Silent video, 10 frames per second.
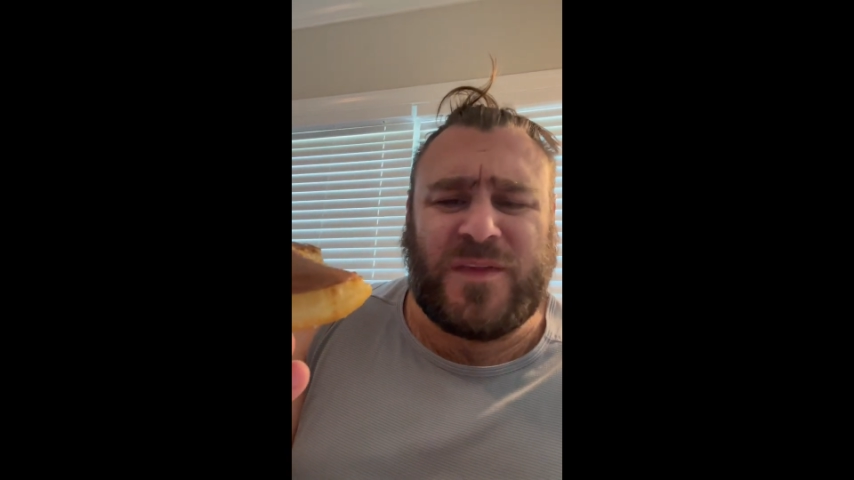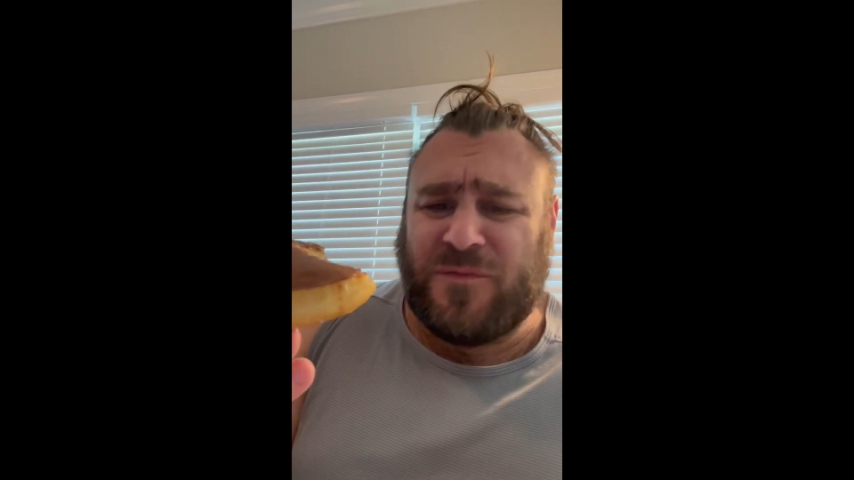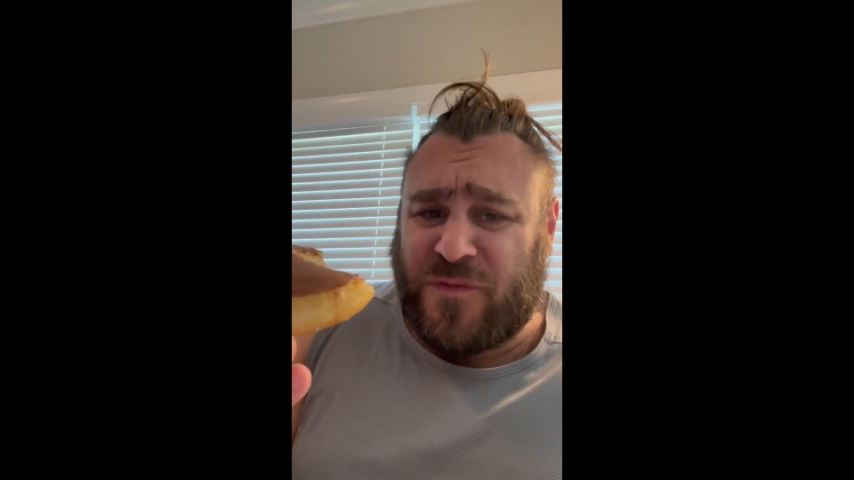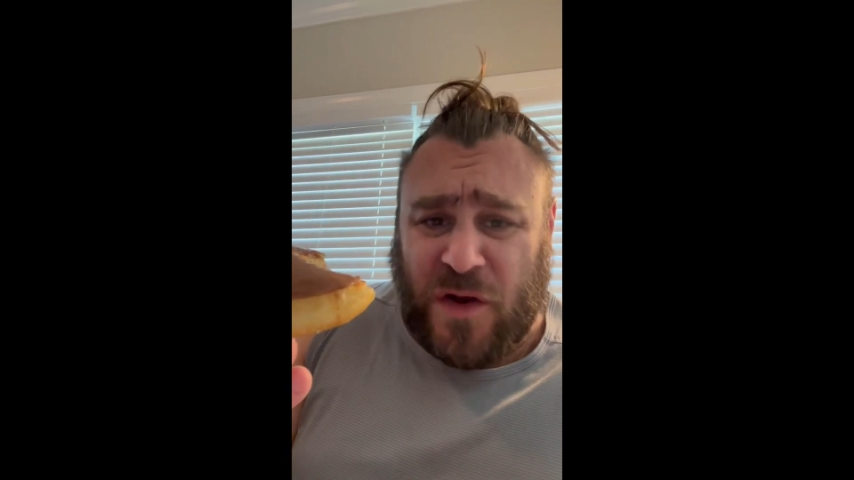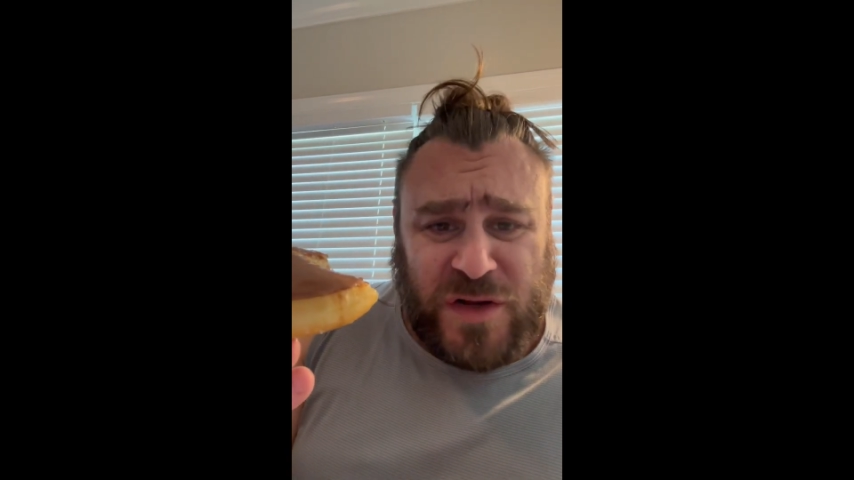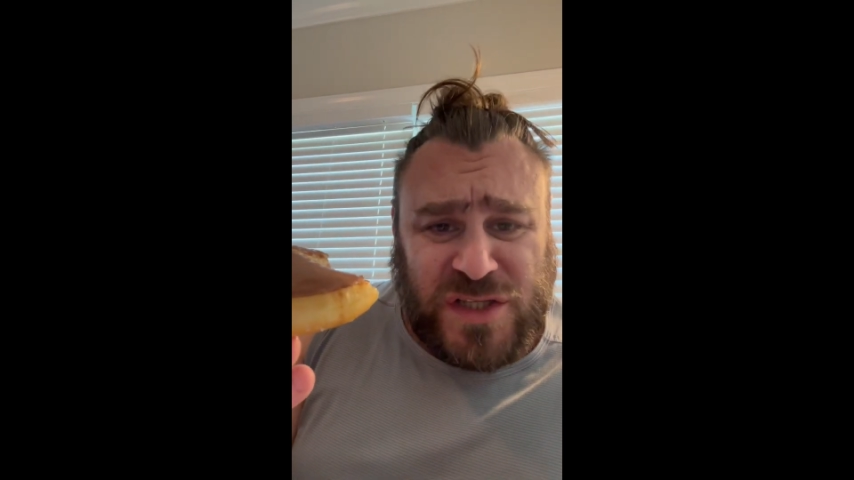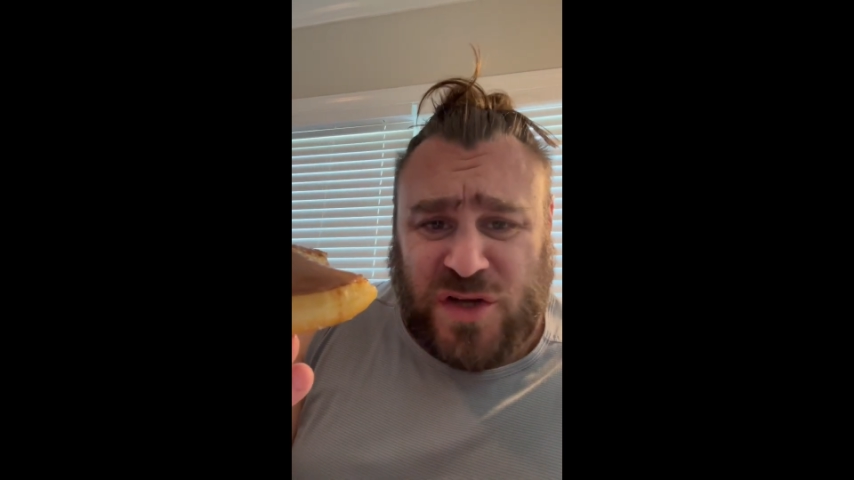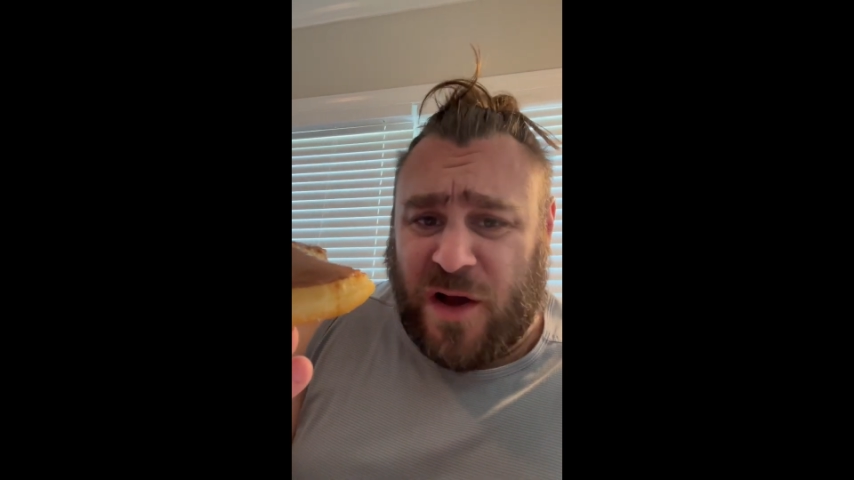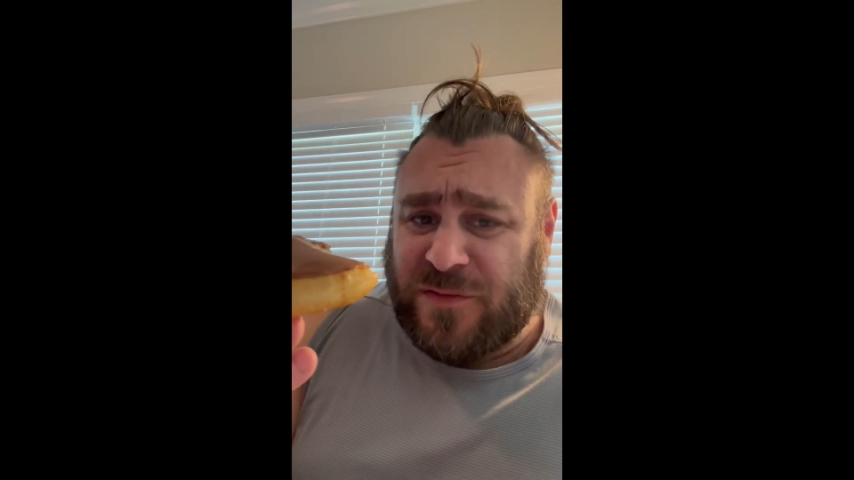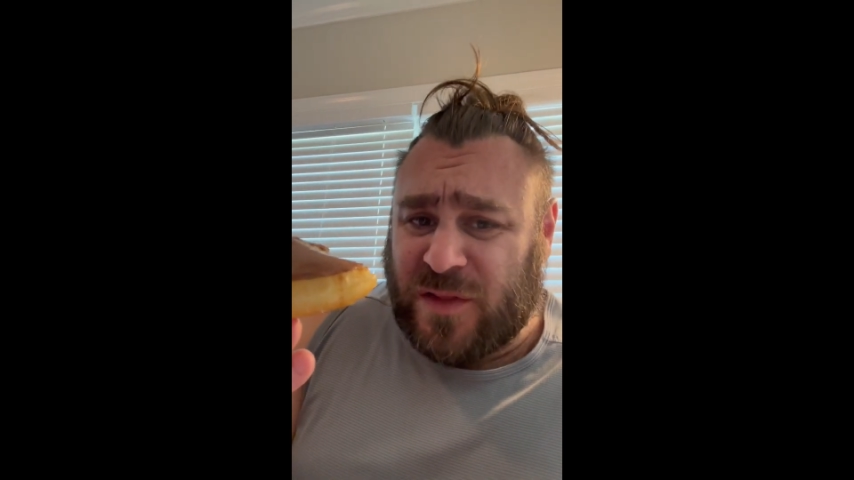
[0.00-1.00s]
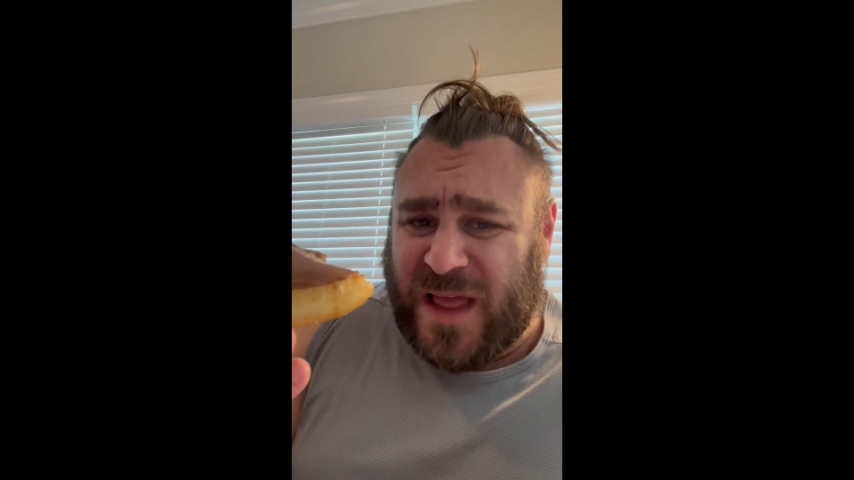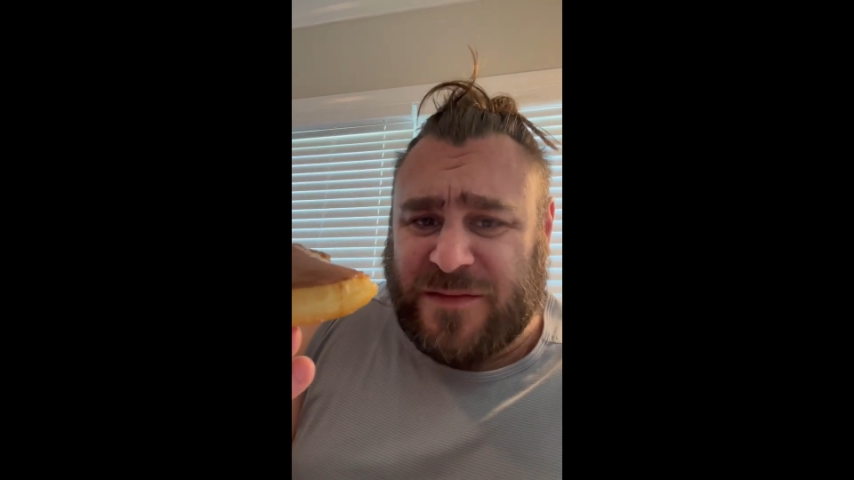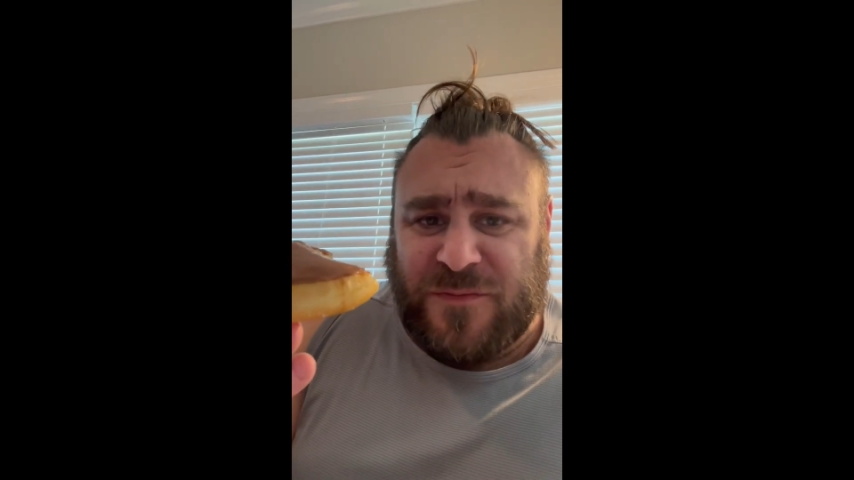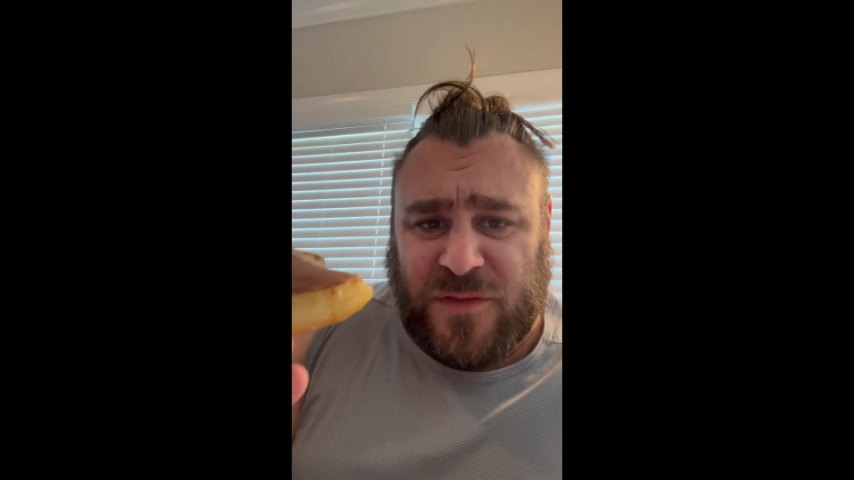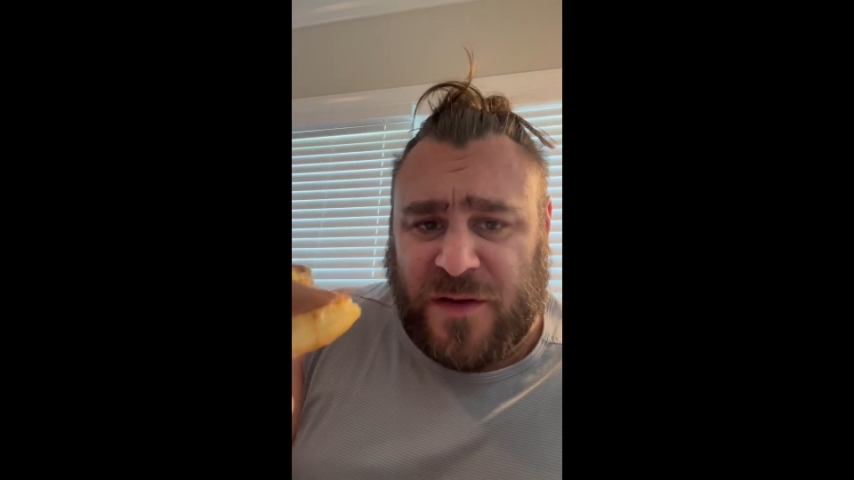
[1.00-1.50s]
very soft, light,
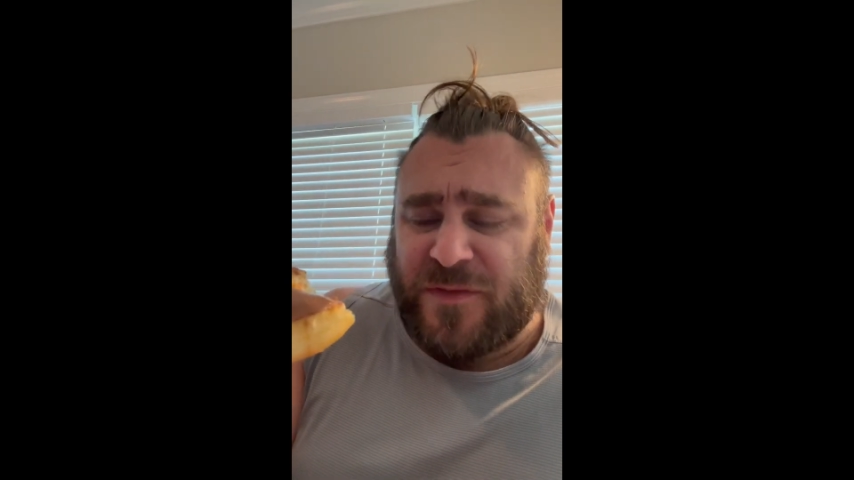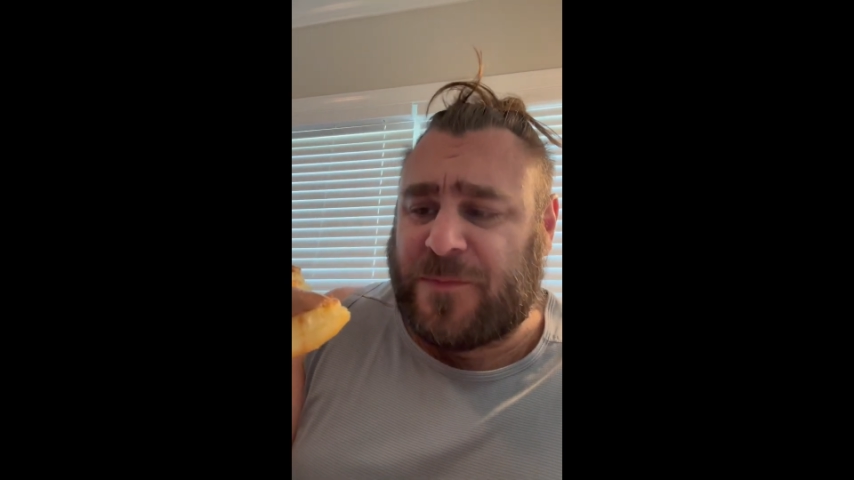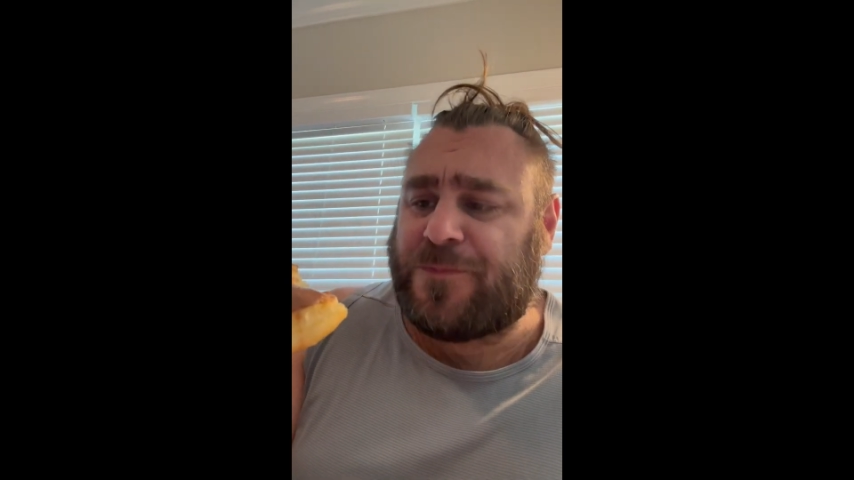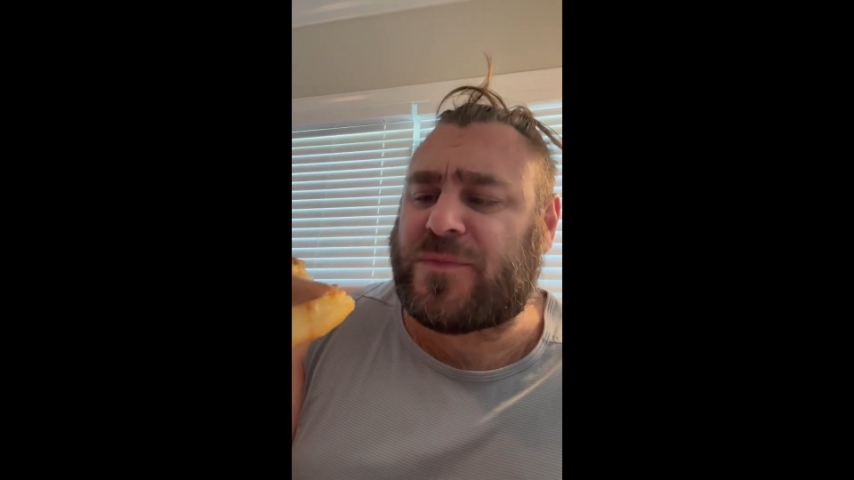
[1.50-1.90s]
fluffy,